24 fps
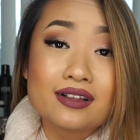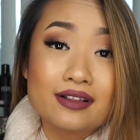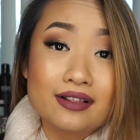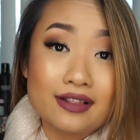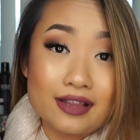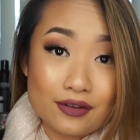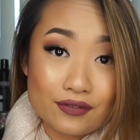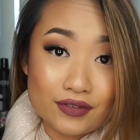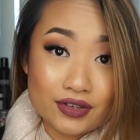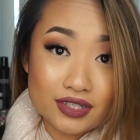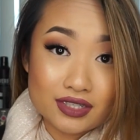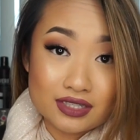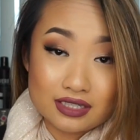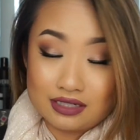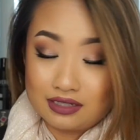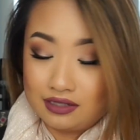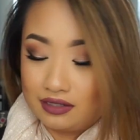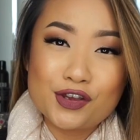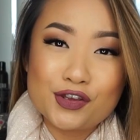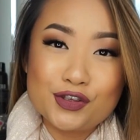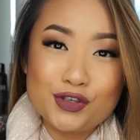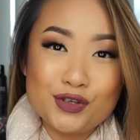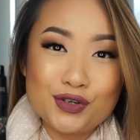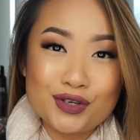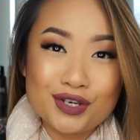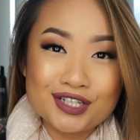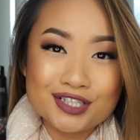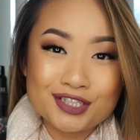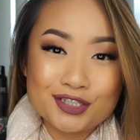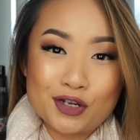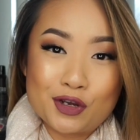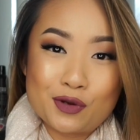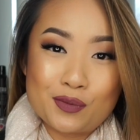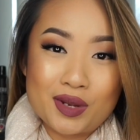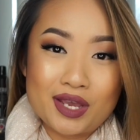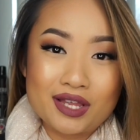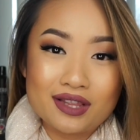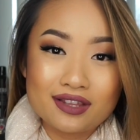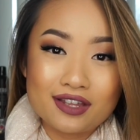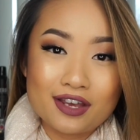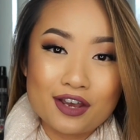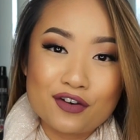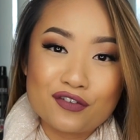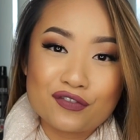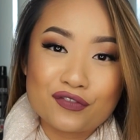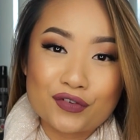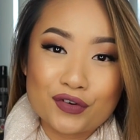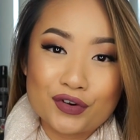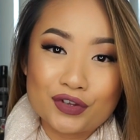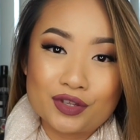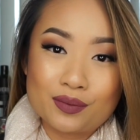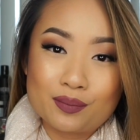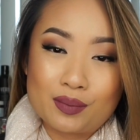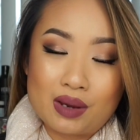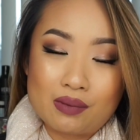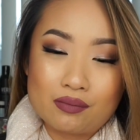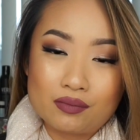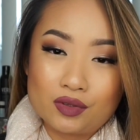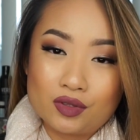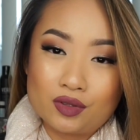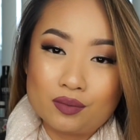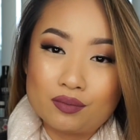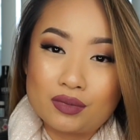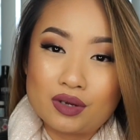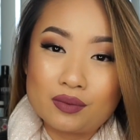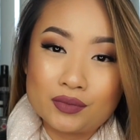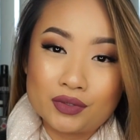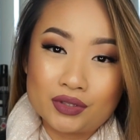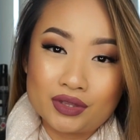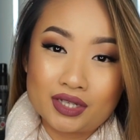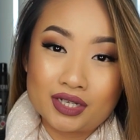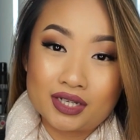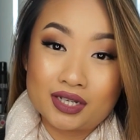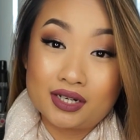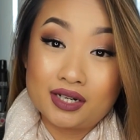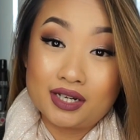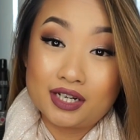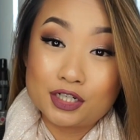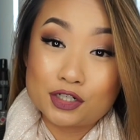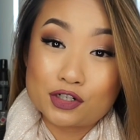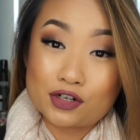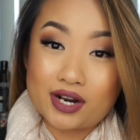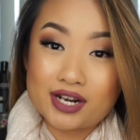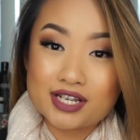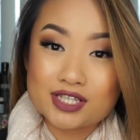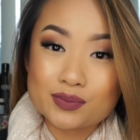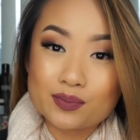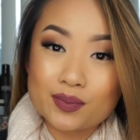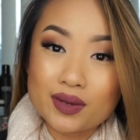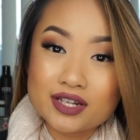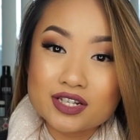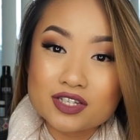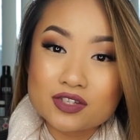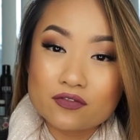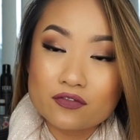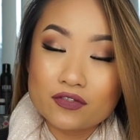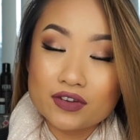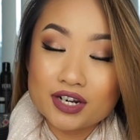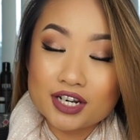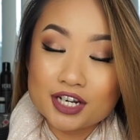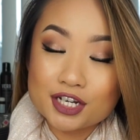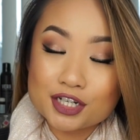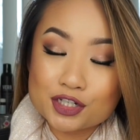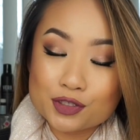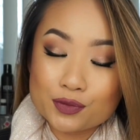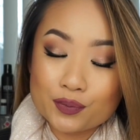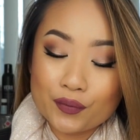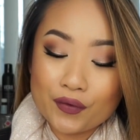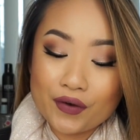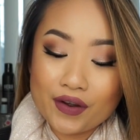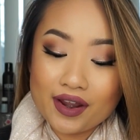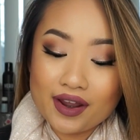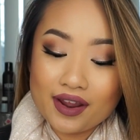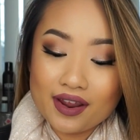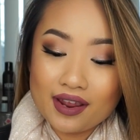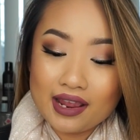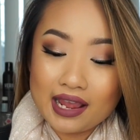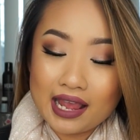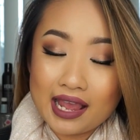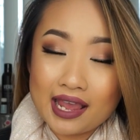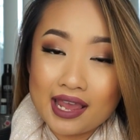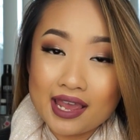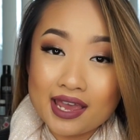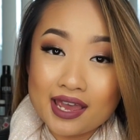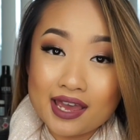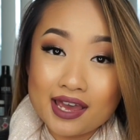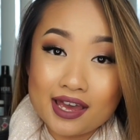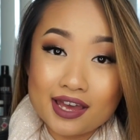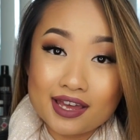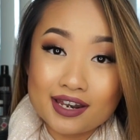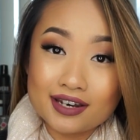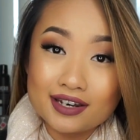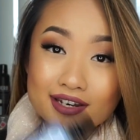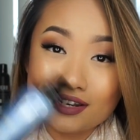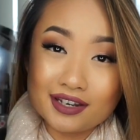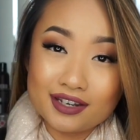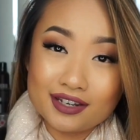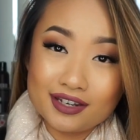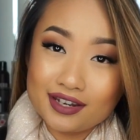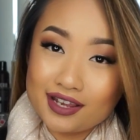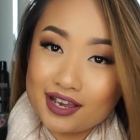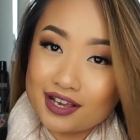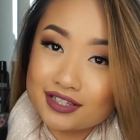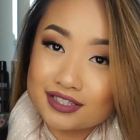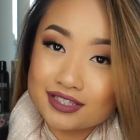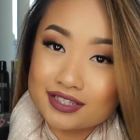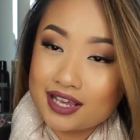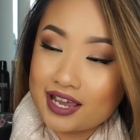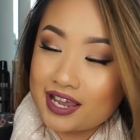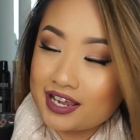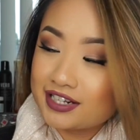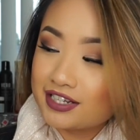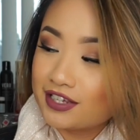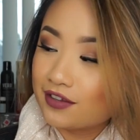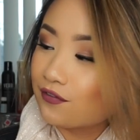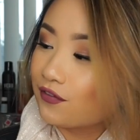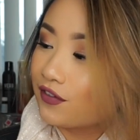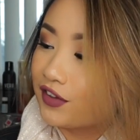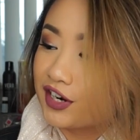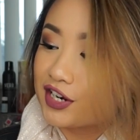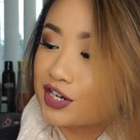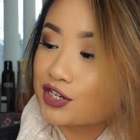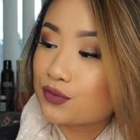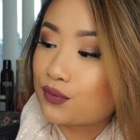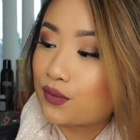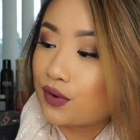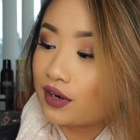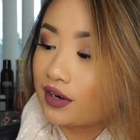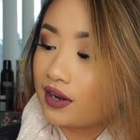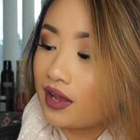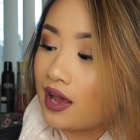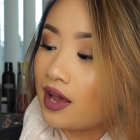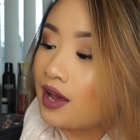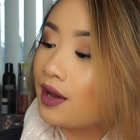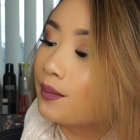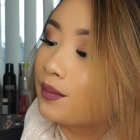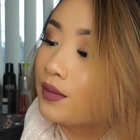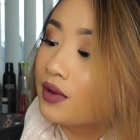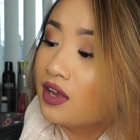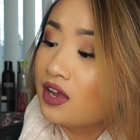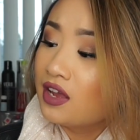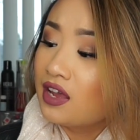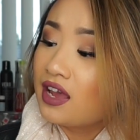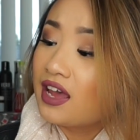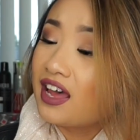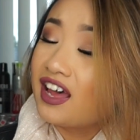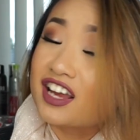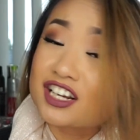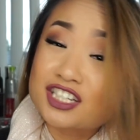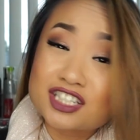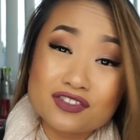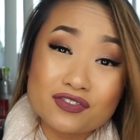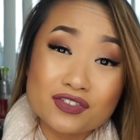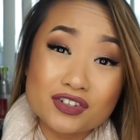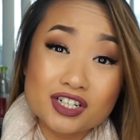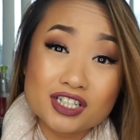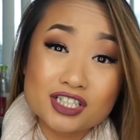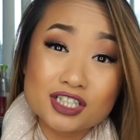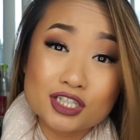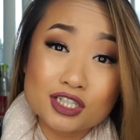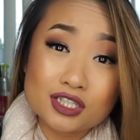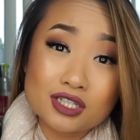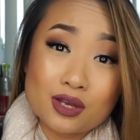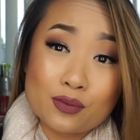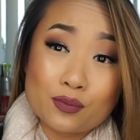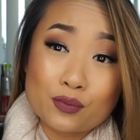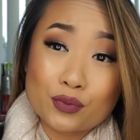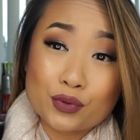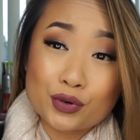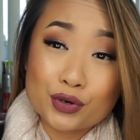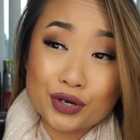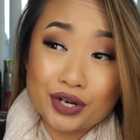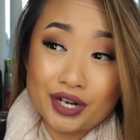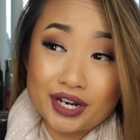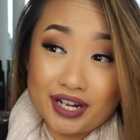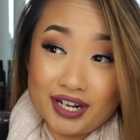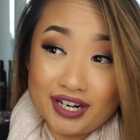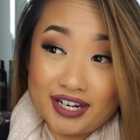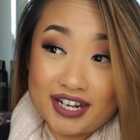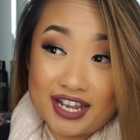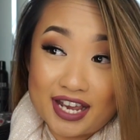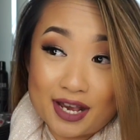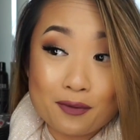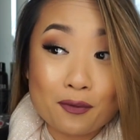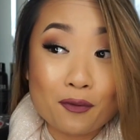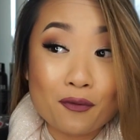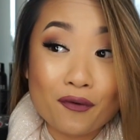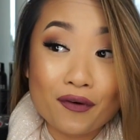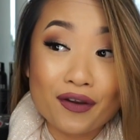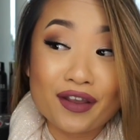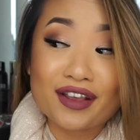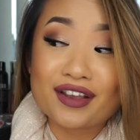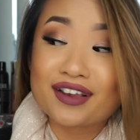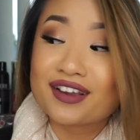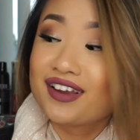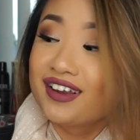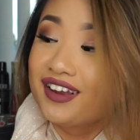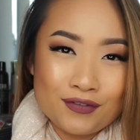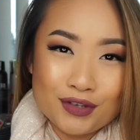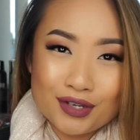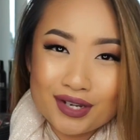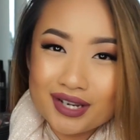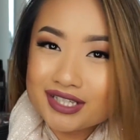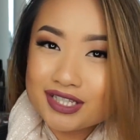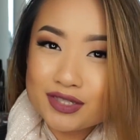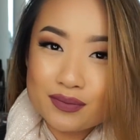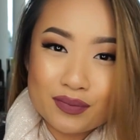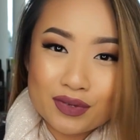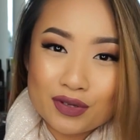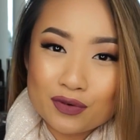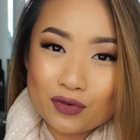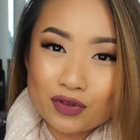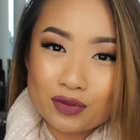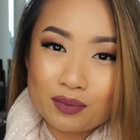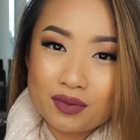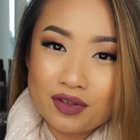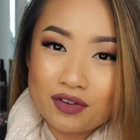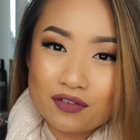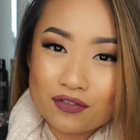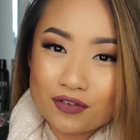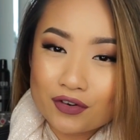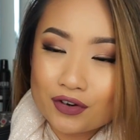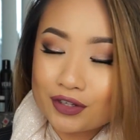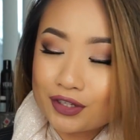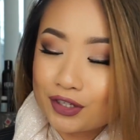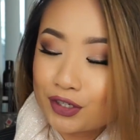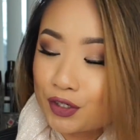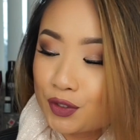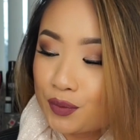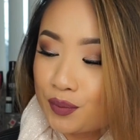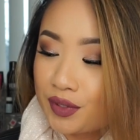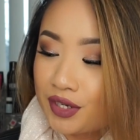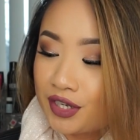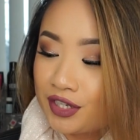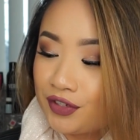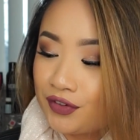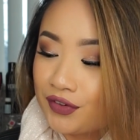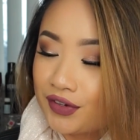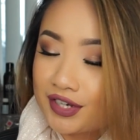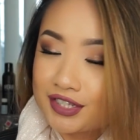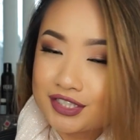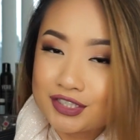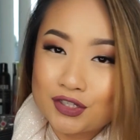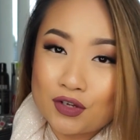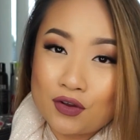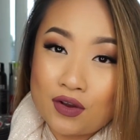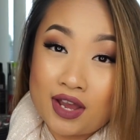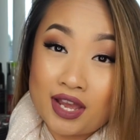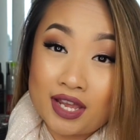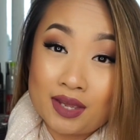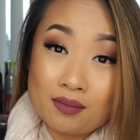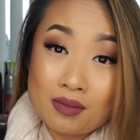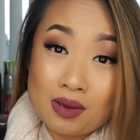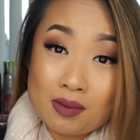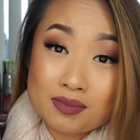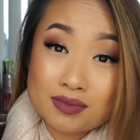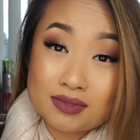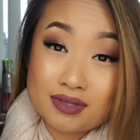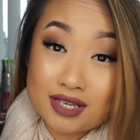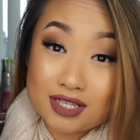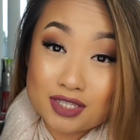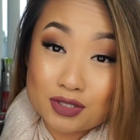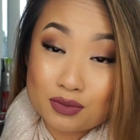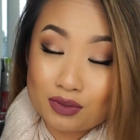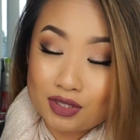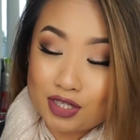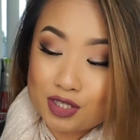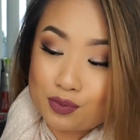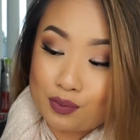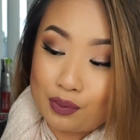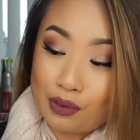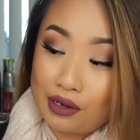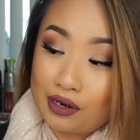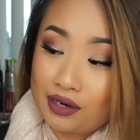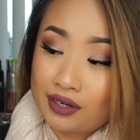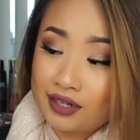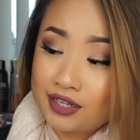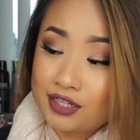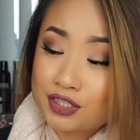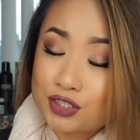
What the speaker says: Love it. You guys know my love for the Bumble Thickening Dry Spun Finish Spray, and yes, I did finish one up. I actually finished this up pretty damn quick. If you guys have been with me for a little bit, you guys know I am obsessed with this product.